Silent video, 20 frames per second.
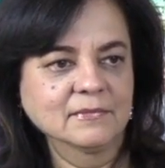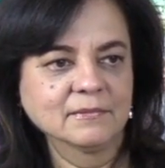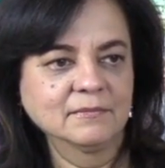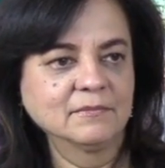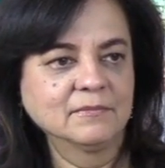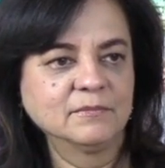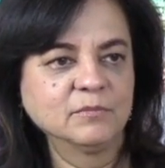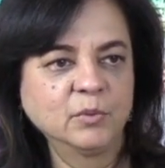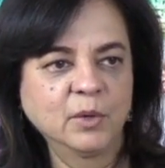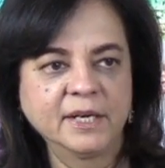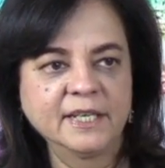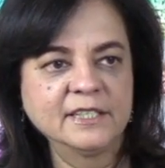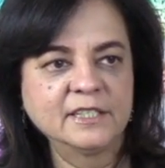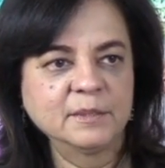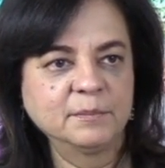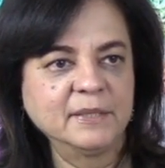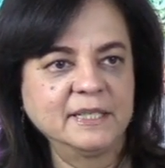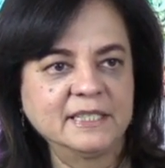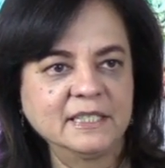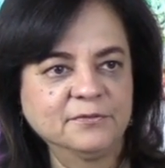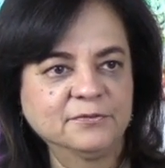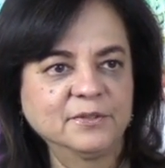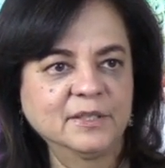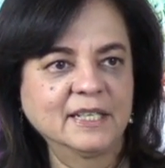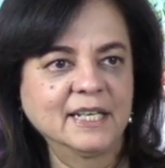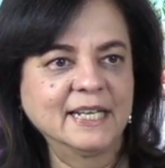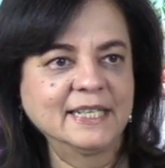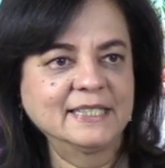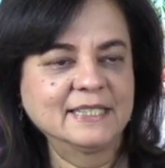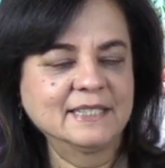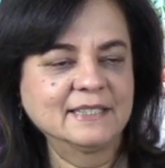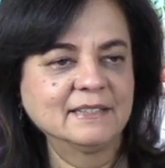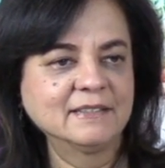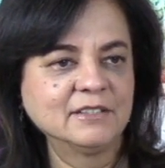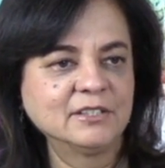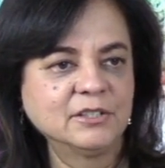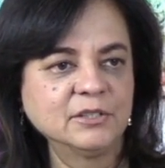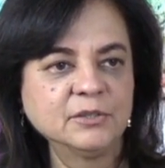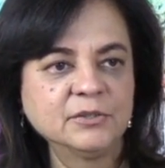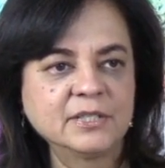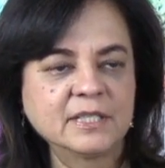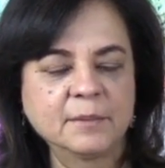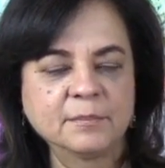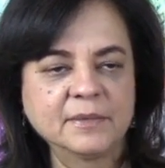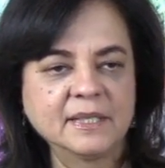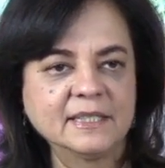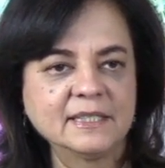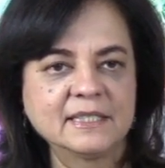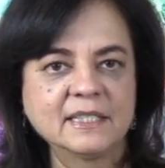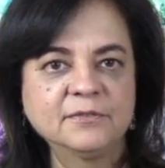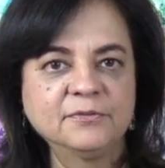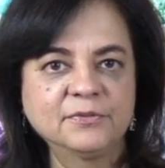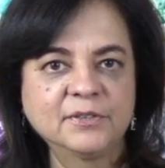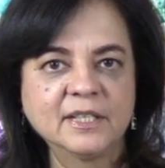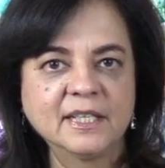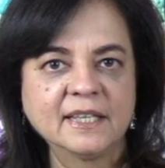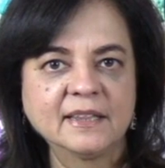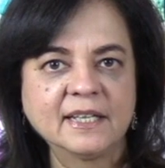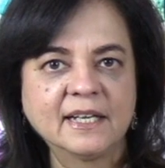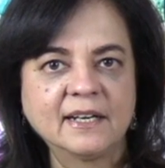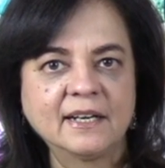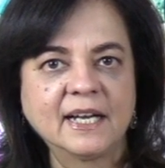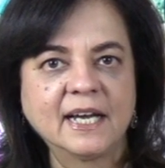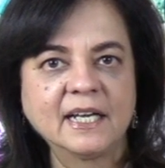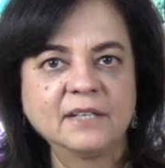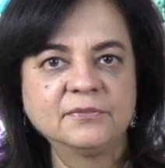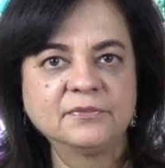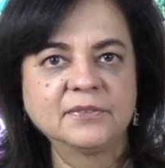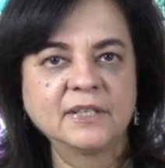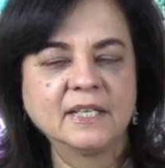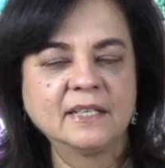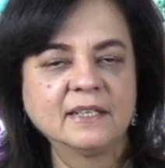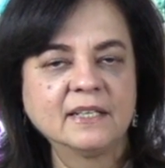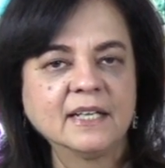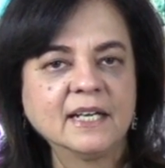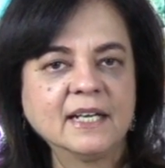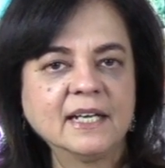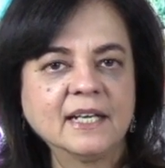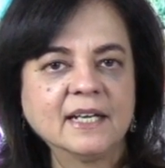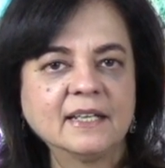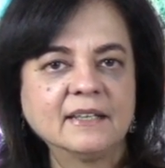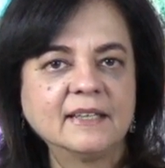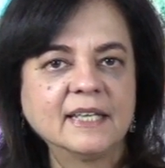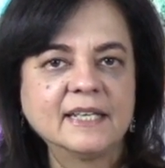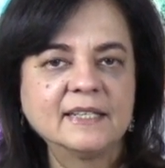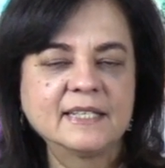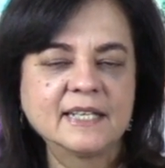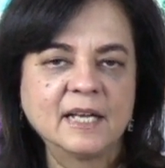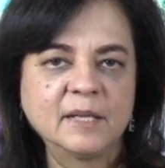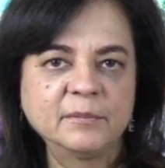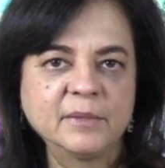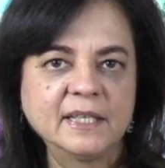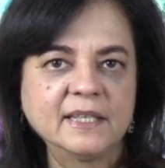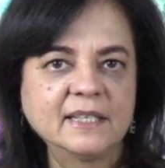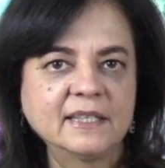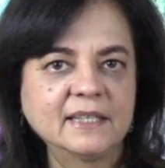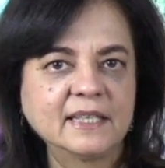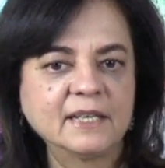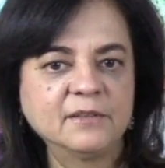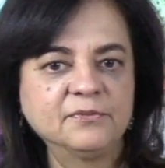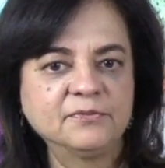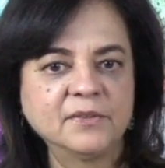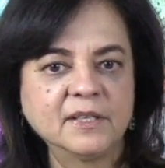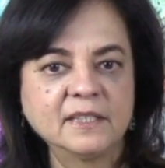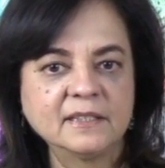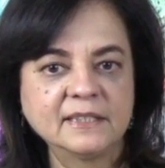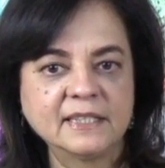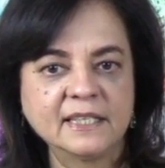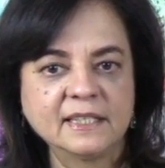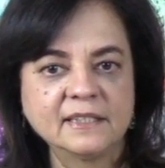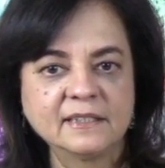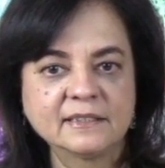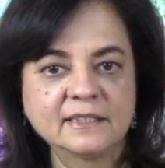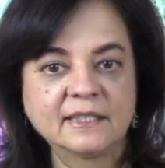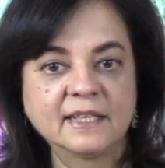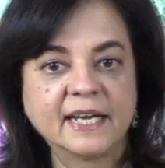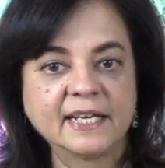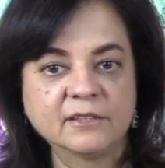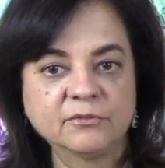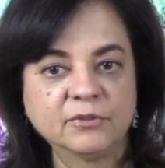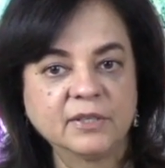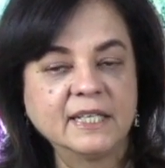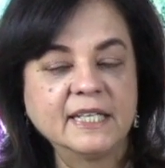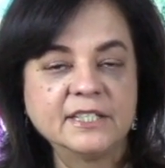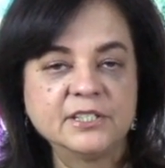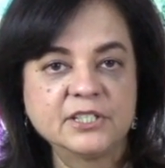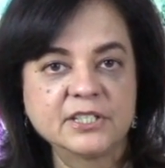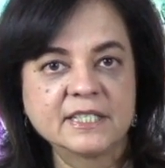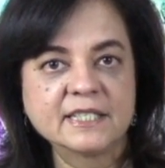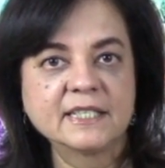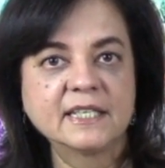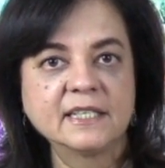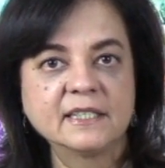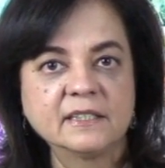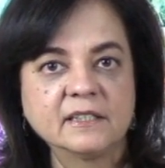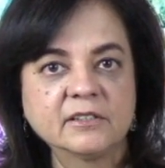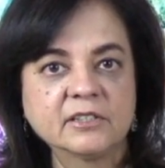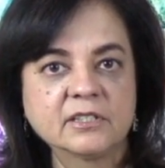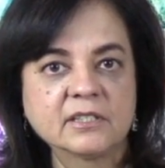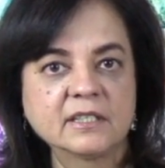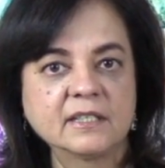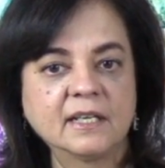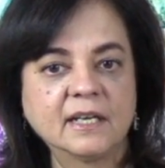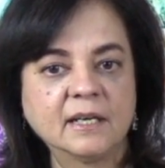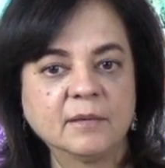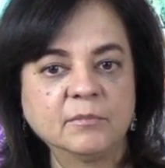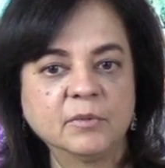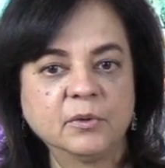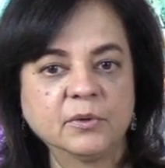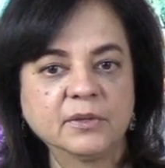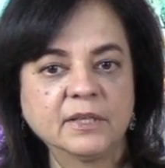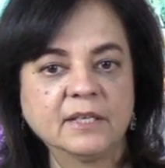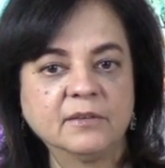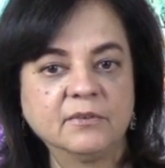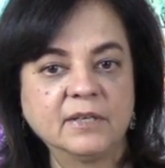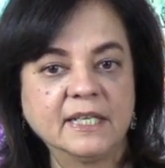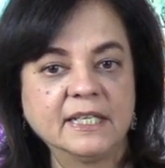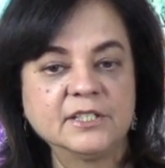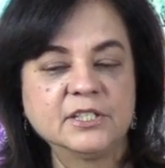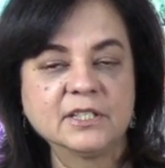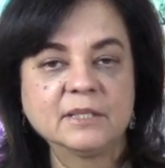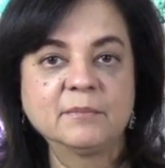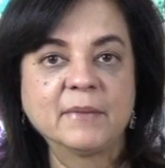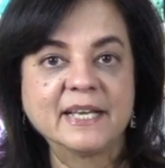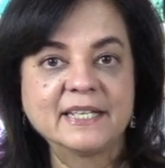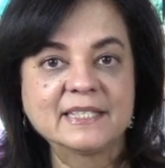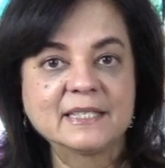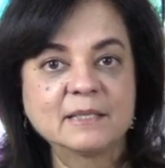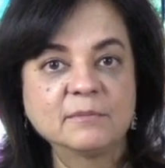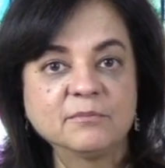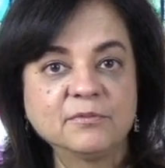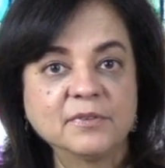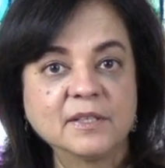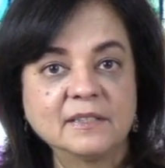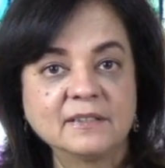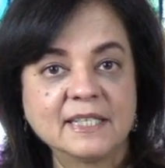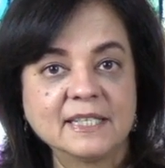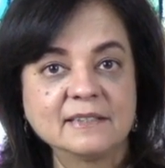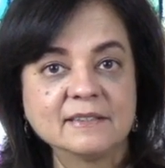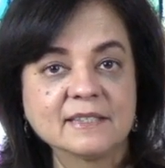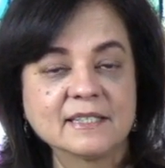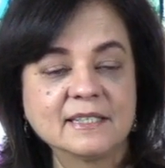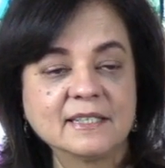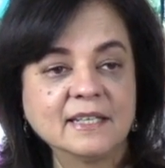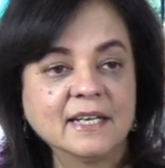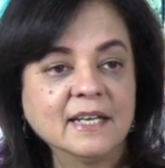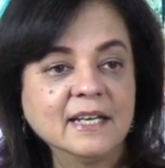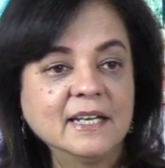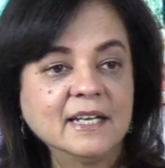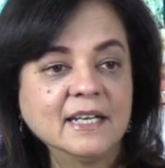wanting to be different, like do something different in their life. And they tell me that they feel guilt, like religious guilt, um, or their religion makes them feel guilty.